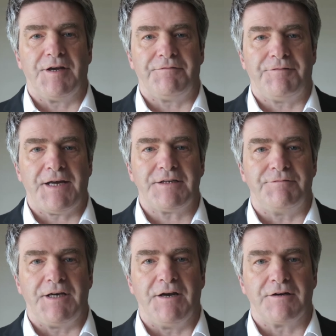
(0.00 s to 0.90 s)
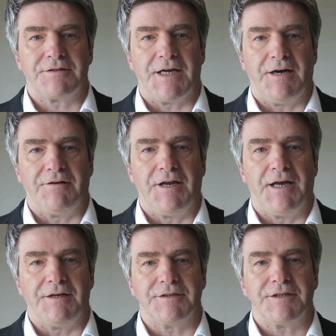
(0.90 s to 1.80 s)
effectively locked down,
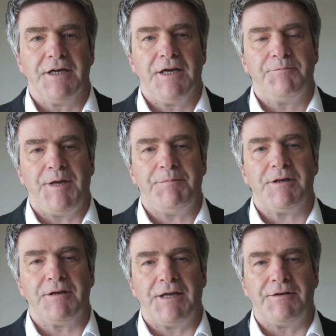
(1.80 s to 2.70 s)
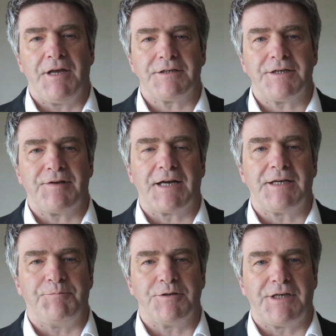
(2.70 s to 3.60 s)
and people in not
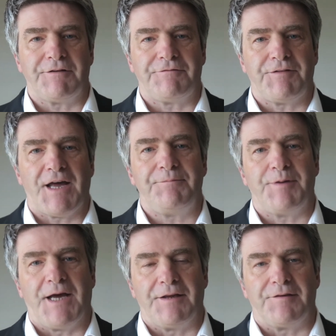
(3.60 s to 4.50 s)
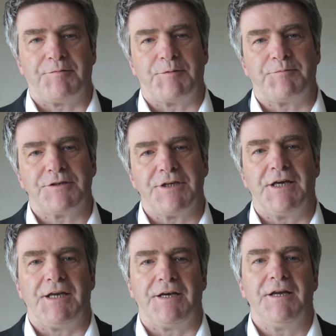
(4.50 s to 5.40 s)
exactly putting in flight bans, but putting
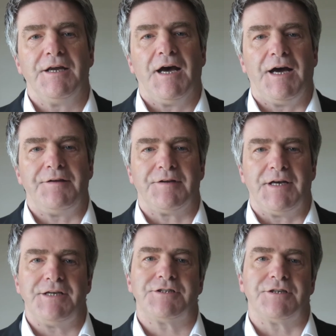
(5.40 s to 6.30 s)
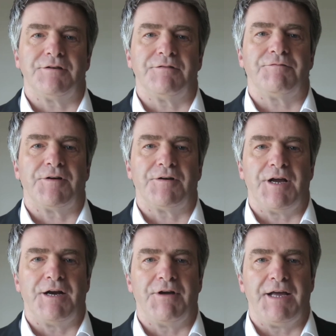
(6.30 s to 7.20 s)
in isolation for
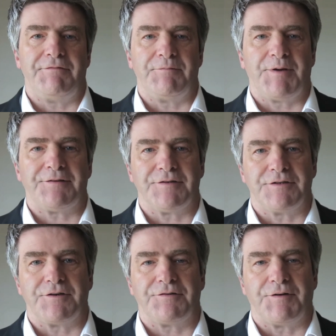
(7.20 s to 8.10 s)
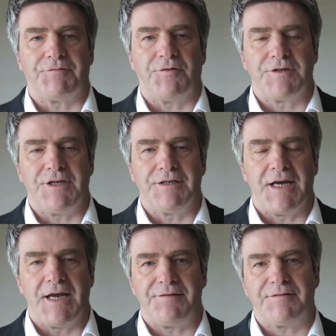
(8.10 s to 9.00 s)
arriving passengers for 14
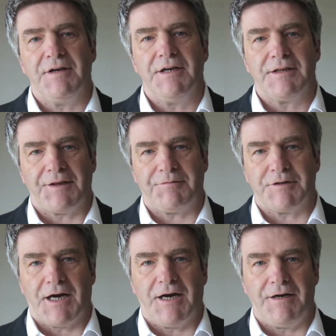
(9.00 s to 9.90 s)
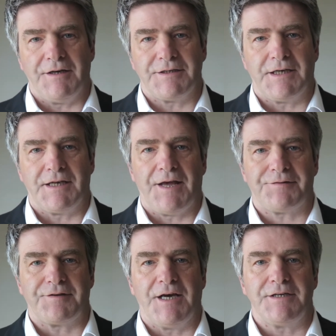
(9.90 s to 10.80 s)
days. That's what Ireland did
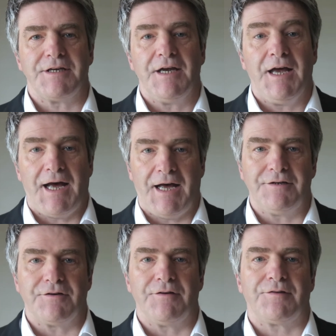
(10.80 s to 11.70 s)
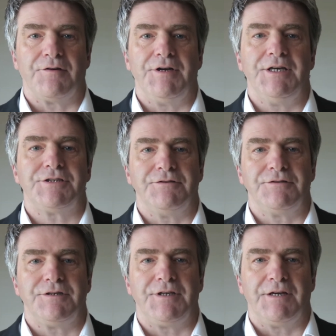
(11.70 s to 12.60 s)
last night, and also
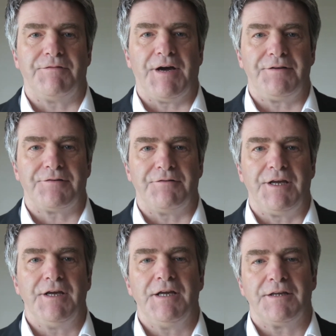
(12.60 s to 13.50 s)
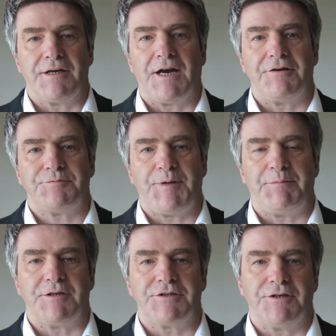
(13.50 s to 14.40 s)
issued the advisory that Irish
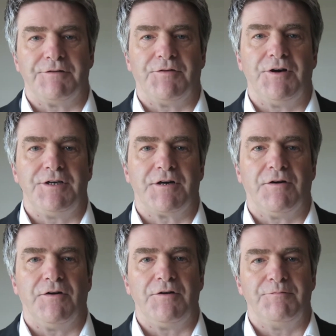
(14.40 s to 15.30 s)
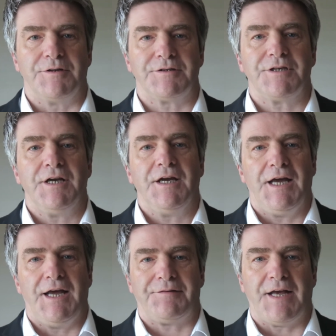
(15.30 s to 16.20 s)
people should avoid all but
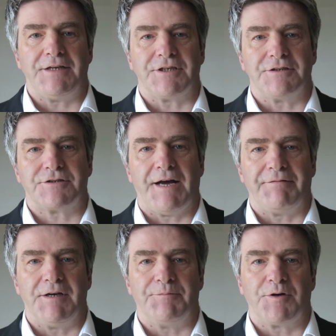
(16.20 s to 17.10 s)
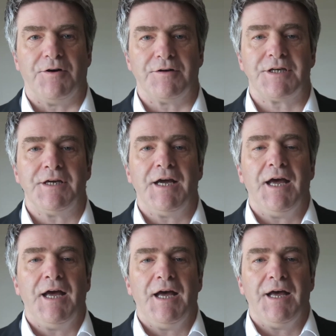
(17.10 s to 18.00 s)
essential travel abroad.
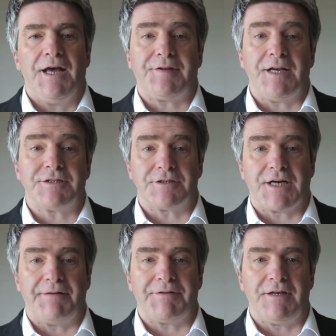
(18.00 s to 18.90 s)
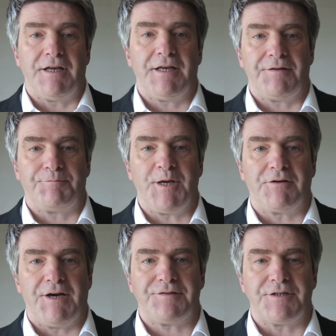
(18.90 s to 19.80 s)
Essential travel, a big
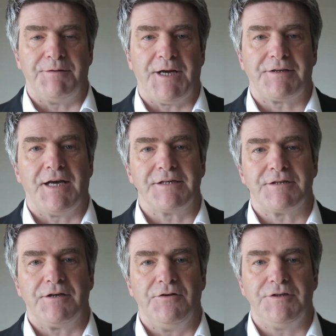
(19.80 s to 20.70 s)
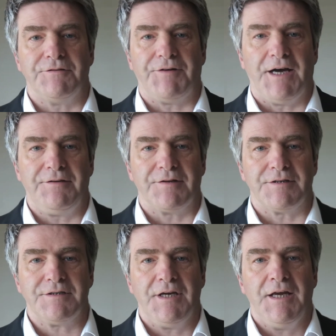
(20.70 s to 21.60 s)
question about that. Who defines
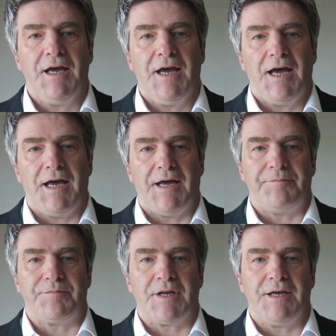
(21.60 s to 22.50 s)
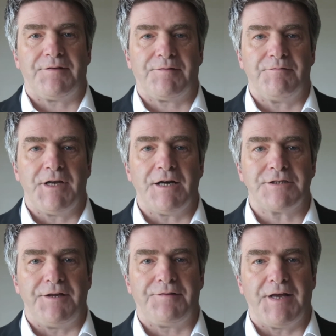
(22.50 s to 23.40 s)
it? It's
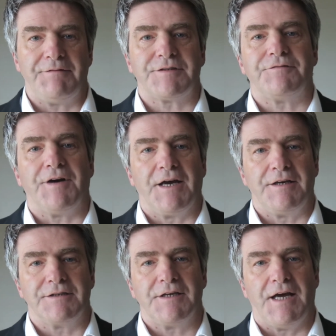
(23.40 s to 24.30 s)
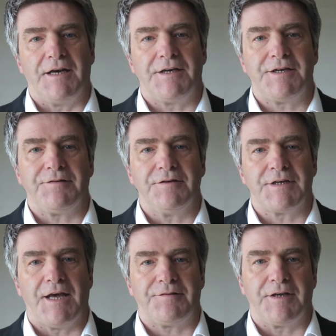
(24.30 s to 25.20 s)
largely self-defined, and it isn't
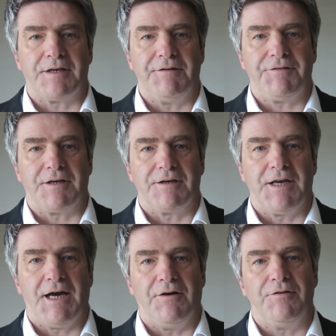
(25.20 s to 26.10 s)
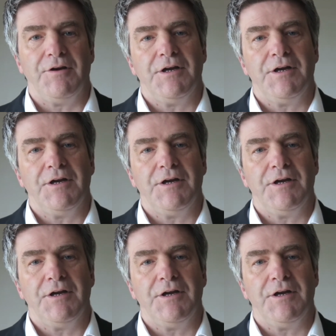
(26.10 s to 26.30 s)
as significant now